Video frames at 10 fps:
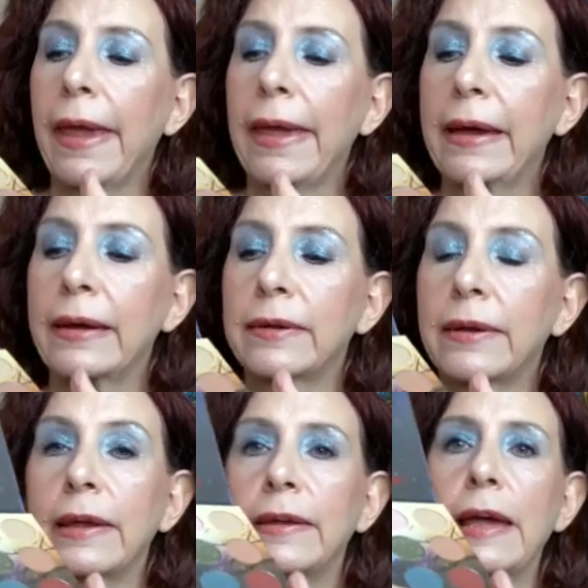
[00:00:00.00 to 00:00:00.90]
and
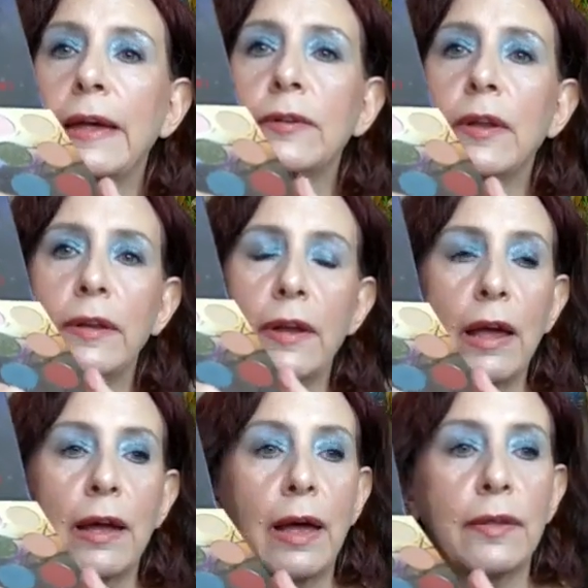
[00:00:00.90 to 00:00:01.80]
again
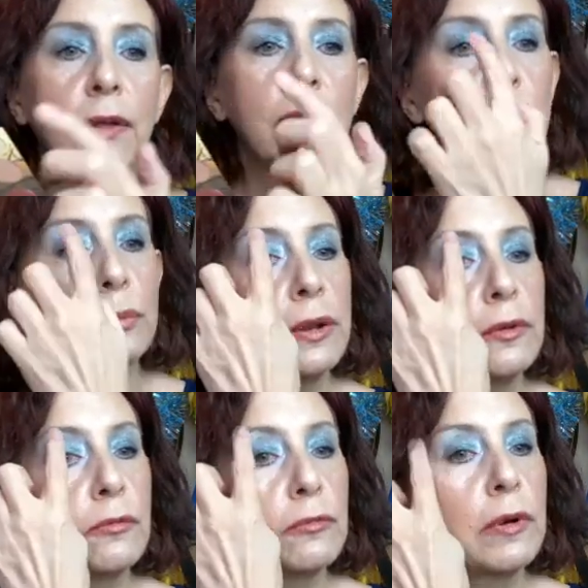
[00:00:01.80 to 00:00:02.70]
uh, this
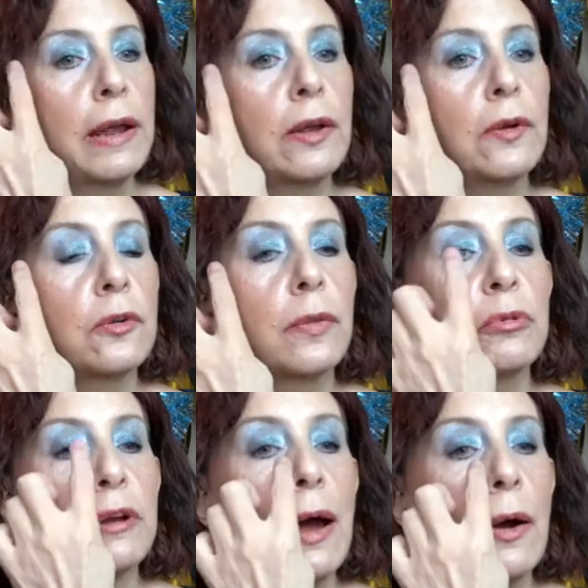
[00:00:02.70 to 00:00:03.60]
one right under the
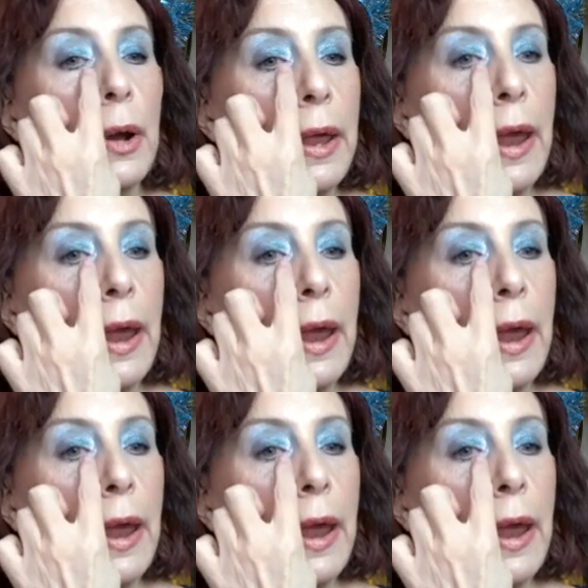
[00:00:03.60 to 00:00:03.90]
brow,